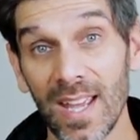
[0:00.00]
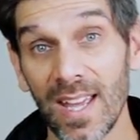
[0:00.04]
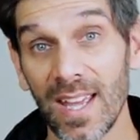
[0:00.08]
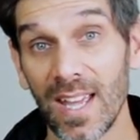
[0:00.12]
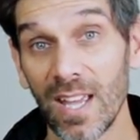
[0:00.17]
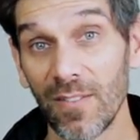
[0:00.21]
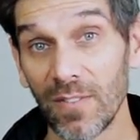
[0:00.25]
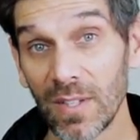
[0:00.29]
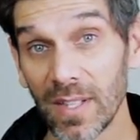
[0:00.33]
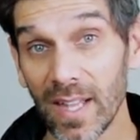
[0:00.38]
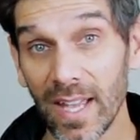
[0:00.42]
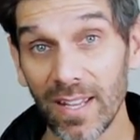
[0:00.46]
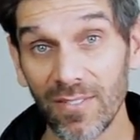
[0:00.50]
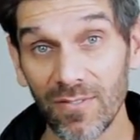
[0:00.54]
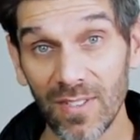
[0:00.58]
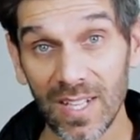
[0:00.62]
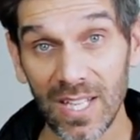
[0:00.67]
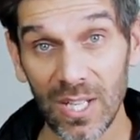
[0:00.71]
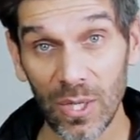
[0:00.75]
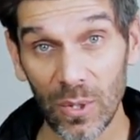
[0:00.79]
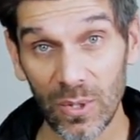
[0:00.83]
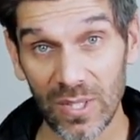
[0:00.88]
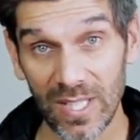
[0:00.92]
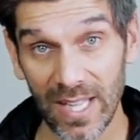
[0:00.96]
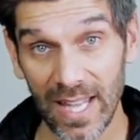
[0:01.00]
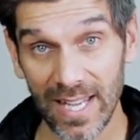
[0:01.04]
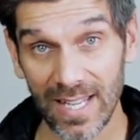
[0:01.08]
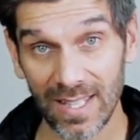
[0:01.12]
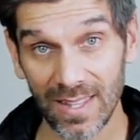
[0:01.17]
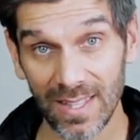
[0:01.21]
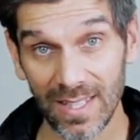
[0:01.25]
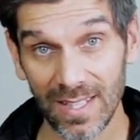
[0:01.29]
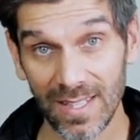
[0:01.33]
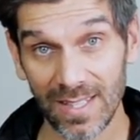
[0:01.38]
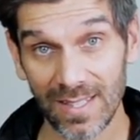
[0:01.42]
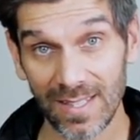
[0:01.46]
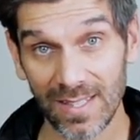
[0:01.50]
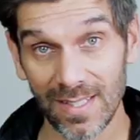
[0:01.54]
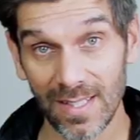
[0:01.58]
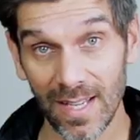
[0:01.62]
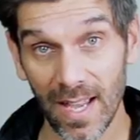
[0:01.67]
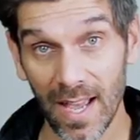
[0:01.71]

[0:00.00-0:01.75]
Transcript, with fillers: If you like videos like this,